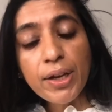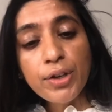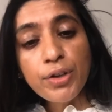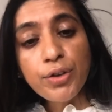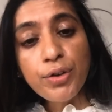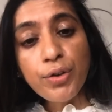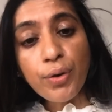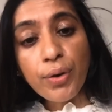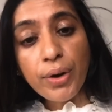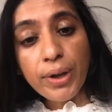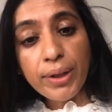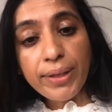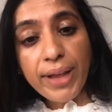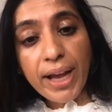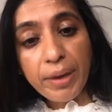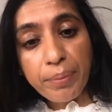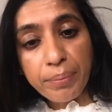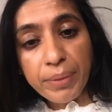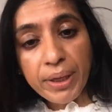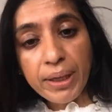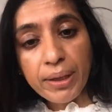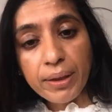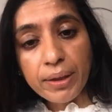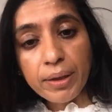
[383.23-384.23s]
during that
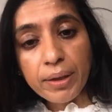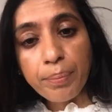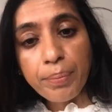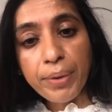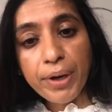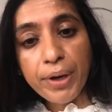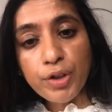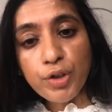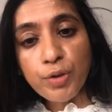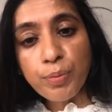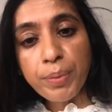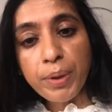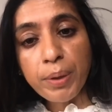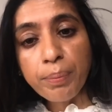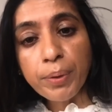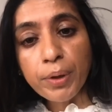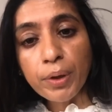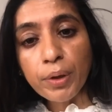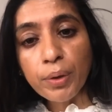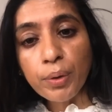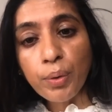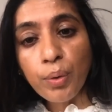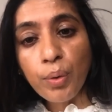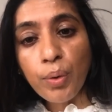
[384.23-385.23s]
meal compared to
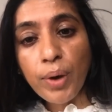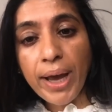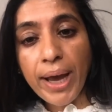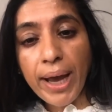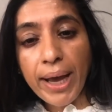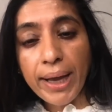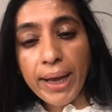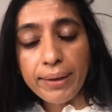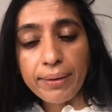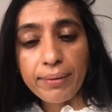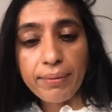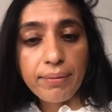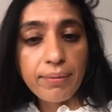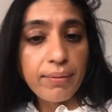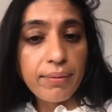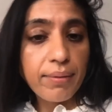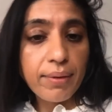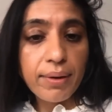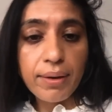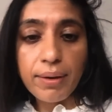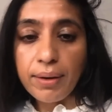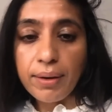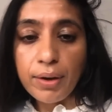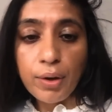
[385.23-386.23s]
people
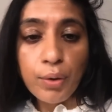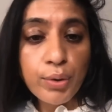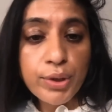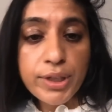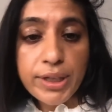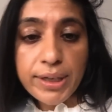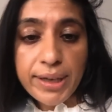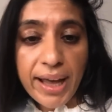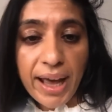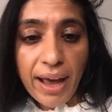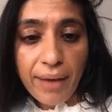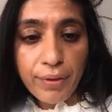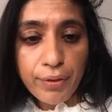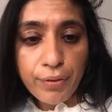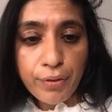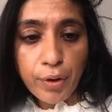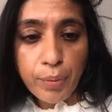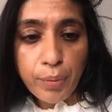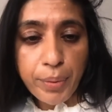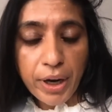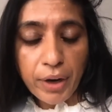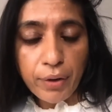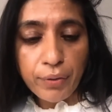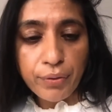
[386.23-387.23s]
who didn't have it for
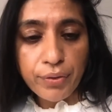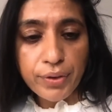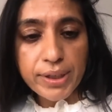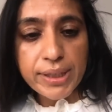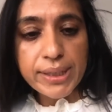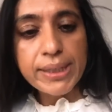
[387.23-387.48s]
breakfast.